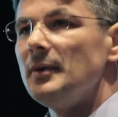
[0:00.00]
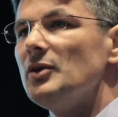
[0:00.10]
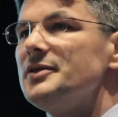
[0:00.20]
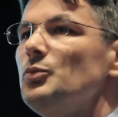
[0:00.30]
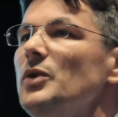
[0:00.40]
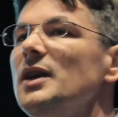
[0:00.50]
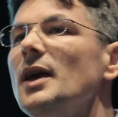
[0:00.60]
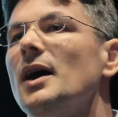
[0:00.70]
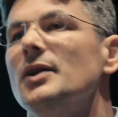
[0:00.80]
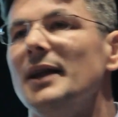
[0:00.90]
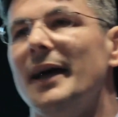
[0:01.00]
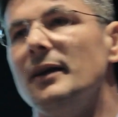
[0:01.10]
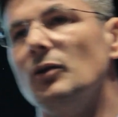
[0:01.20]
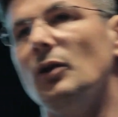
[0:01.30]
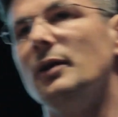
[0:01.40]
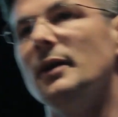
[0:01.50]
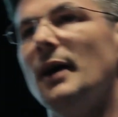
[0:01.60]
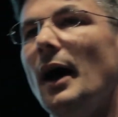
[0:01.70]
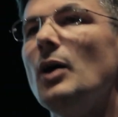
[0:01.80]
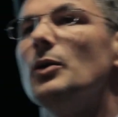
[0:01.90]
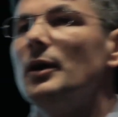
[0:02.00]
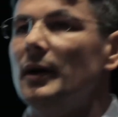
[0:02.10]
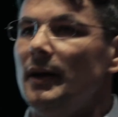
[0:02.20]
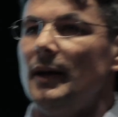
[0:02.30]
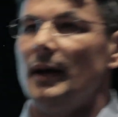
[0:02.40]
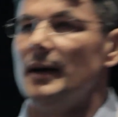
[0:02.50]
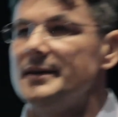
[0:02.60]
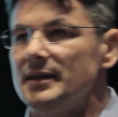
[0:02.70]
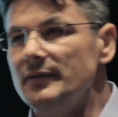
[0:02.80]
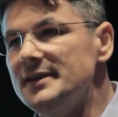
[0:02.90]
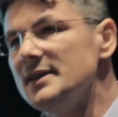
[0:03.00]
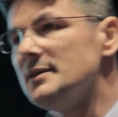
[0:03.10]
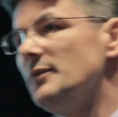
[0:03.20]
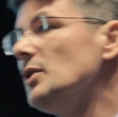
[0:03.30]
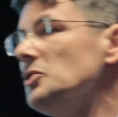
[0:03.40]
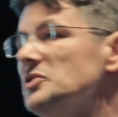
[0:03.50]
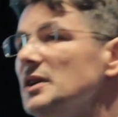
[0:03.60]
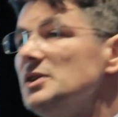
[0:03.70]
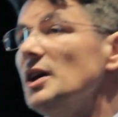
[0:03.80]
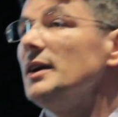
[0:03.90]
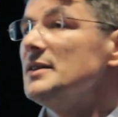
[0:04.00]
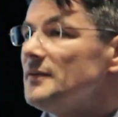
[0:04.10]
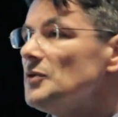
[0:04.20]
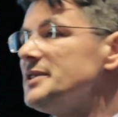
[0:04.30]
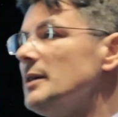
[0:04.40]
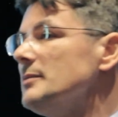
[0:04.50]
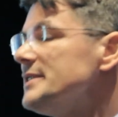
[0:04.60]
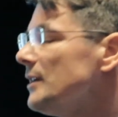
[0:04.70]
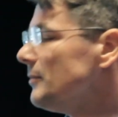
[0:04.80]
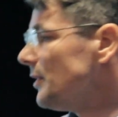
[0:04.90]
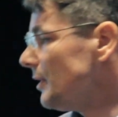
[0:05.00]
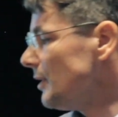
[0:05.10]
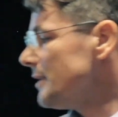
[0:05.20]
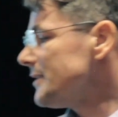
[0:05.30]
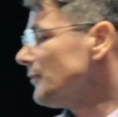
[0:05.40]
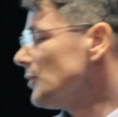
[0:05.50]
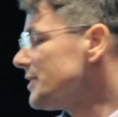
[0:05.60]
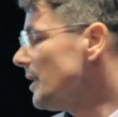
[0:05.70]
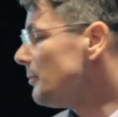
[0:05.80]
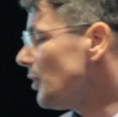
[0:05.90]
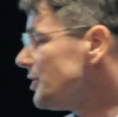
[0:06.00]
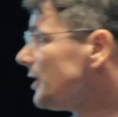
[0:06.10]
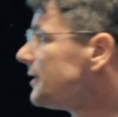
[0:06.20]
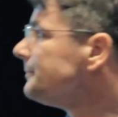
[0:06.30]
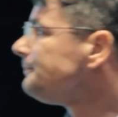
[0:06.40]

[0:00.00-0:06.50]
because we are relying on our services. We are using Jenkins for some project.